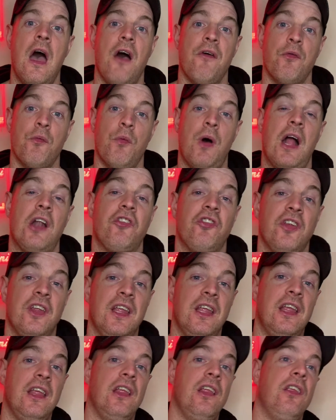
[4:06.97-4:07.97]
I've been
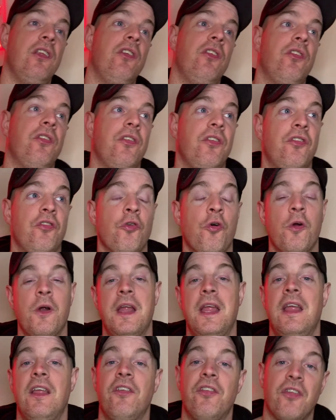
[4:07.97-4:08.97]
watching his
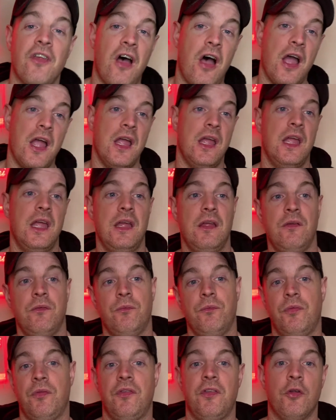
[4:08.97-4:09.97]
stories. I
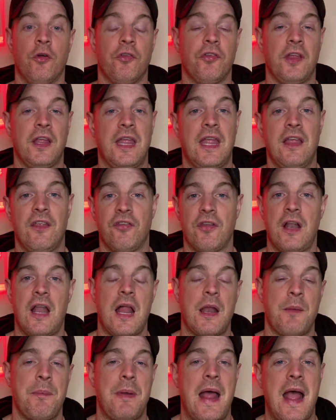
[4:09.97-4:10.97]
looks like he has a
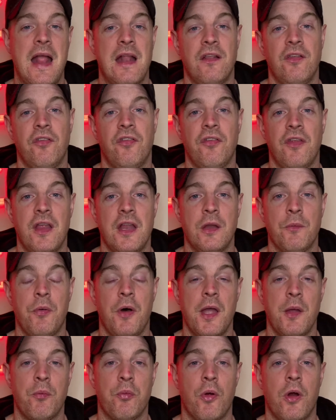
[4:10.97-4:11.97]
lot of plans in the
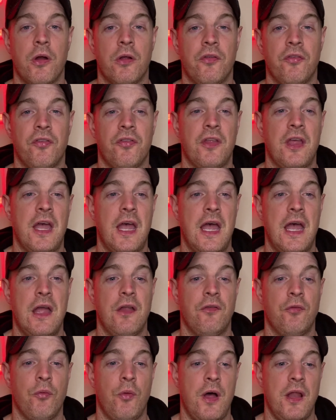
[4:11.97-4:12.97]
pipe
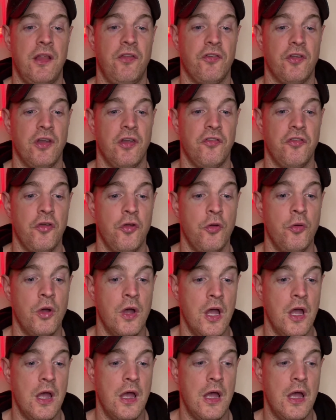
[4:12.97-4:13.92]
uh, for what he's going to do.